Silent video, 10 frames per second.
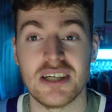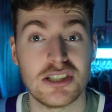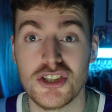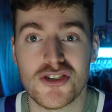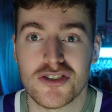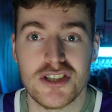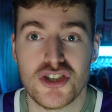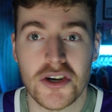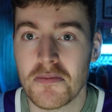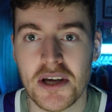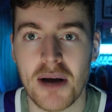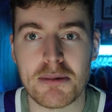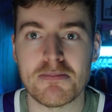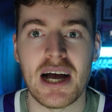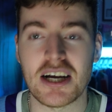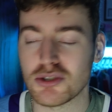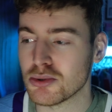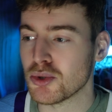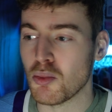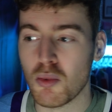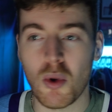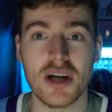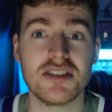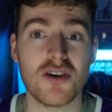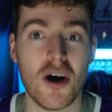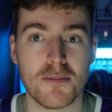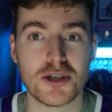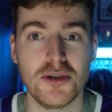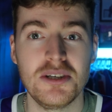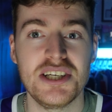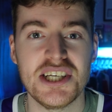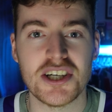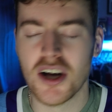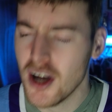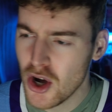Like, these jerseys shouldn't be coming back, so it's a once opportunity here.